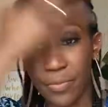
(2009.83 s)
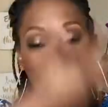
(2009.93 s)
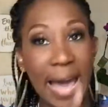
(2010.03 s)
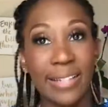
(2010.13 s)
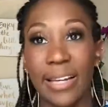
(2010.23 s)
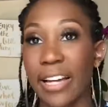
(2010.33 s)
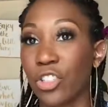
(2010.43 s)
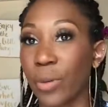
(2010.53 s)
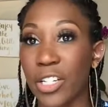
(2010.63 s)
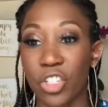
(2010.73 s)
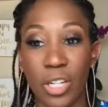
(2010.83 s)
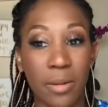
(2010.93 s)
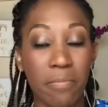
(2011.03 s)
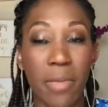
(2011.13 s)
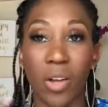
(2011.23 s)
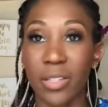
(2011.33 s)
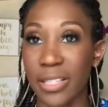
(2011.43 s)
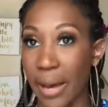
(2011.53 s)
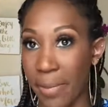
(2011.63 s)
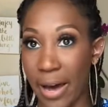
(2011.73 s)
adds hydration, melts
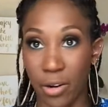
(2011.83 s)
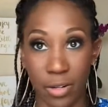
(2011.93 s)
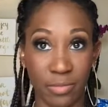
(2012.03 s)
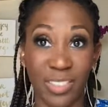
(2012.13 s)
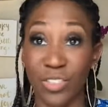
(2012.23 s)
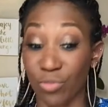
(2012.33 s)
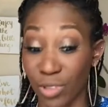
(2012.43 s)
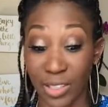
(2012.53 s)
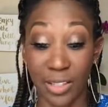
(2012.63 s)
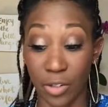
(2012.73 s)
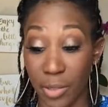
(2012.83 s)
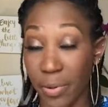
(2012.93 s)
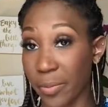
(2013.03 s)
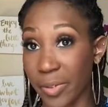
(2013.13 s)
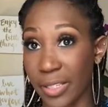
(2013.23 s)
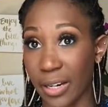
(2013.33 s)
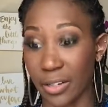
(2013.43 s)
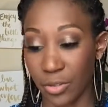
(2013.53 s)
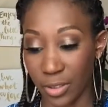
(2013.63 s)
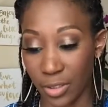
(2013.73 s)
that powder. It's really the only purpose that I
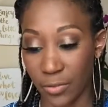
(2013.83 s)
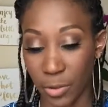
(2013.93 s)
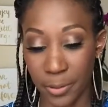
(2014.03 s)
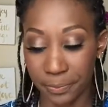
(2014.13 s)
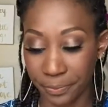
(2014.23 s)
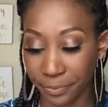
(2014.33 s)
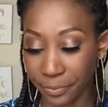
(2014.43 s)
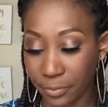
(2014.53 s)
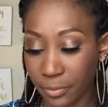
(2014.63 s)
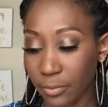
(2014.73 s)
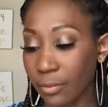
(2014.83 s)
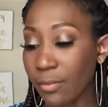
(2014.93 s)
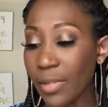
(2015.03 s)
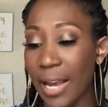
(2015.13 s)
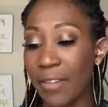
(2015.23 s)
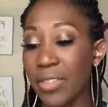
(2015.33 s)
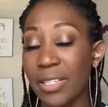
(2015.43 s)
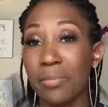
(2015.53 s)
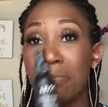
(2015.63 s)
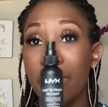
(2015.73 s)
use this for. I have this
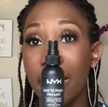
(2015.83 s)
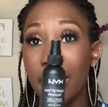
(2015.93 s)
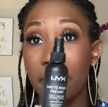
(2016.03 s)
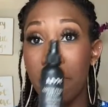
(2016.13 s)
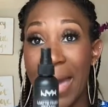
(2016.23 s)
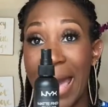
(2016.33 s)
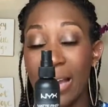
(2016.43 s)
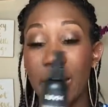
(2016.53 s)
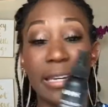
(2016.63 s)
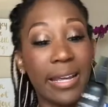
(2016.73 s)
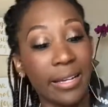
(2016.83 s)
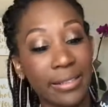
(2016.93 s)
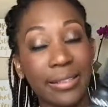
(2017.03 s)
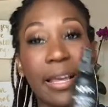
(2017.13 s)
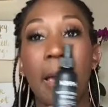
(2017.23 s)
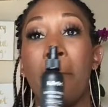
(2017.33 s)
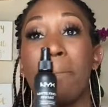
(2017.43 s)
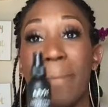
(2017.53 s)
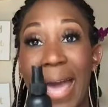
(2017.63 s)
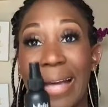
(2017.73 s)
NYX
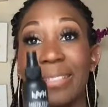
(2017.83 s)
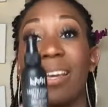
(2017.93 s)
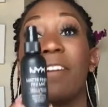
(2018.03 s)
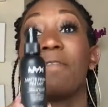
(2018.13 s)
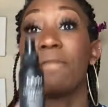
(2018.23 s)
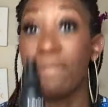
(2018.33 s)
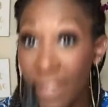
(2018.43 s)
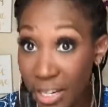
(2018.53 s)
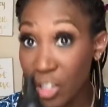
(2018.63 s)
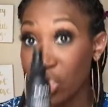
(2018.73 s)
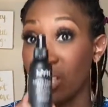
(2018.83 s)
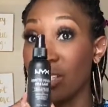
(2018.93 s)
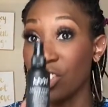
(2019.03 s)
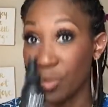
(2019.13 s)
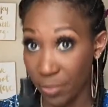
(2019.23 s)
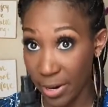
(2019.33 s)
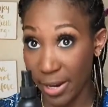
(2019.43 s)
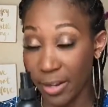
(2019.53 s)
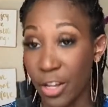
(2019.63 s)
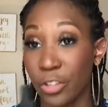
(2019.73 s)
matte finishing spray.
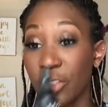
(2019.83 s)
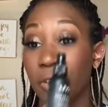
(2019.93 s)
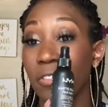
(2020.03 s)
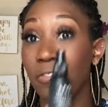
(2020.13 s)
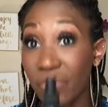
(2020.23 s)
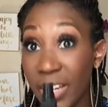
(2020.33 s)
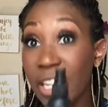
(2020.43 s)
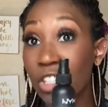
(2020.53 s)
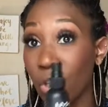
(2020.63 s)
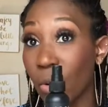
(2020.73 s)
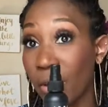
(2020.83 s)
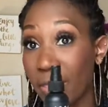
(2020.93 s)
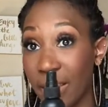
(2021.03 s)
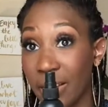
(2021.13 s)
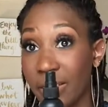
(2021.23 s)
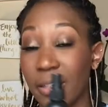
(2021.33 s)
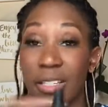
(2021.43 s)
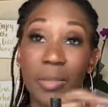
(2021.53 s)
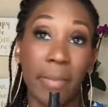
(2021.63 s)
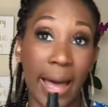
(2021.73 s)
So the finish on this
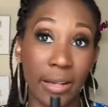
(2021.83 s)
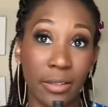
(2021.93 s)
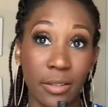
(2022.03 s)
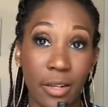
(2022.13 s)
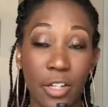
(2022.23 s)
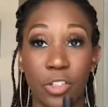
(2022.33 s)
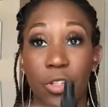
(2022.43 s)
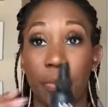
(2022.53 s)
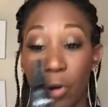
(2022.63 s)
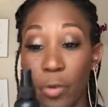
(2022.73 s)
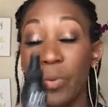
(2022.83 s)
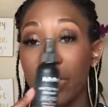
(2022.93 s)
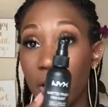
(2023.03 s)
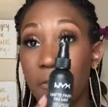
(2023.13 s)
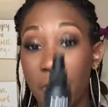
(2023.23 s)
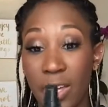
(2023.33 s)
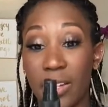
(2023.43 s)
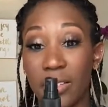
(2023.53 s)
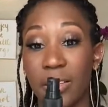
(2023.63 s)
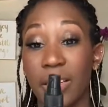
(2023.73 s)
is matte. So the purpose of
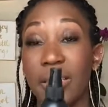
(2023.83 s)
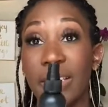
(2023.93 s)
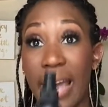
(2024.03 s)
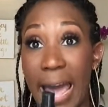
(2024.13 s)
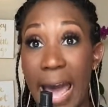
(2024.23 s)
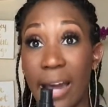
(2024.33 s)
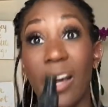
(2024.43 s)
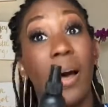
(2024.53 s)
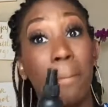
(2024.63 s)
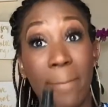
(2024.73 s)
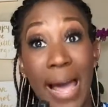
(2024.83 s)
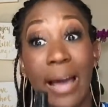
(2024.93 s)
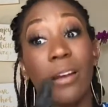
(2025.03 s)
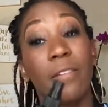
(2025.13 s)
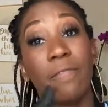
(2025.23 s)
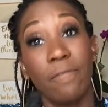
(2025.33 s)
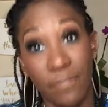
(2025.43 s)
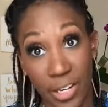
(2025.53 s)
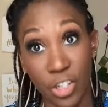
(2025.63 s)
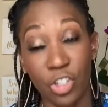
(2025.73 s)
this is to add a matte
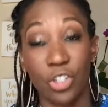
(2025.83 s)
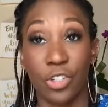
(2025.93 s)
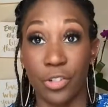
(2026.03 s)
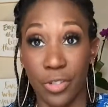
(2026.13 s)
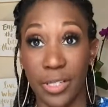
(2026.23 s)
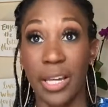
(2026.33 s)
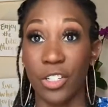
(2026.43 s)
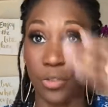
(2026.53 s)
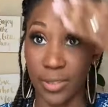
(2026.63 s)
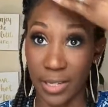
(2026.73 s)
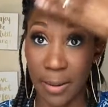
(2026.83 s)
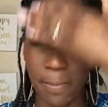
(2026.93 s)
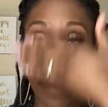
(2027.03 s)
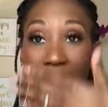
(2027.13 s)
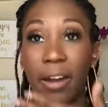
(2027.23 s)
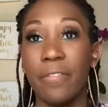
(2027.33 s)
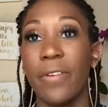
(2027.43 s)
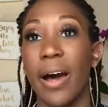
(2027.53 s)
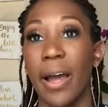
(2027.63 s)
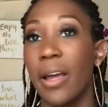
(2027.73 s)
finish to your skin. So it's going to
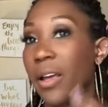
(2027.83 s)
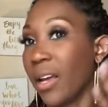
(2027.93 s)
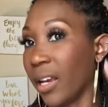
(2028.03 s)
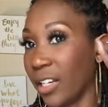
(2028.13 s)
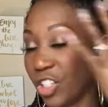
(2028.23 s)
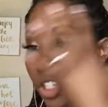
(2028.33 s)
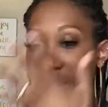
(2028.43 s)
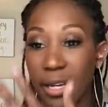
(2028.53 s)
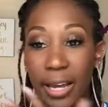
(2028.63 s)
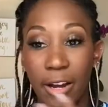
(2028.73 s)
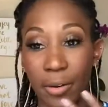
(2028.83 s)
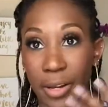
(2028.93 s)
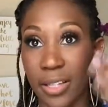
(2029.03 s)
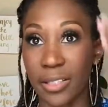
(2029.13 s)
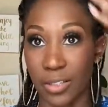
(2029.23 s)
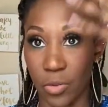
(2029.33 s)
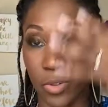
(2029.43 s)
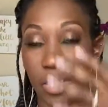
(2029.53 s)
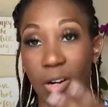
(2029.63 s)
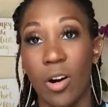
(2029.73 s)
mattify any shiny areas. It's going
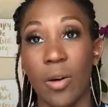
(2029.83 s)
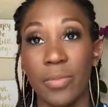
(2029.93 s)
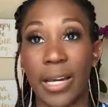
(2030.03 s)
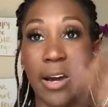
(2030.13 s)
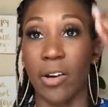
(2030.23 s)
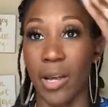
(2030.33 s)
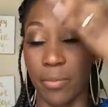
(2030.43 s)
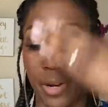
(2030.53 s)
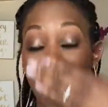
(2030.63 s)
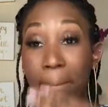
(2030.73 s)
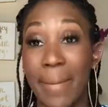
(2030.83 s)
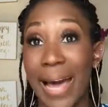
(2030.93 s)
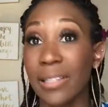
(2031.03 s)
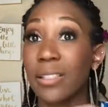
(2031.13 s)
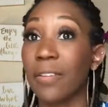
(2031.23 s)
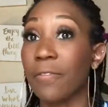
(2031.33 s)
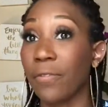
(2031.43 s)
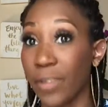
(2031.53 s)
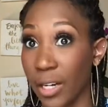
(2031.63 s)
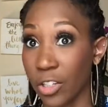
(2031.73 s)
to calm down and bring a matte
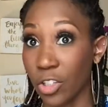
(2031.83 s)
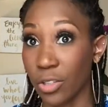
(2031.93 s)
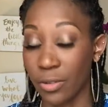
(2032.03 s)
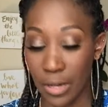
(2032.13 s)
finish.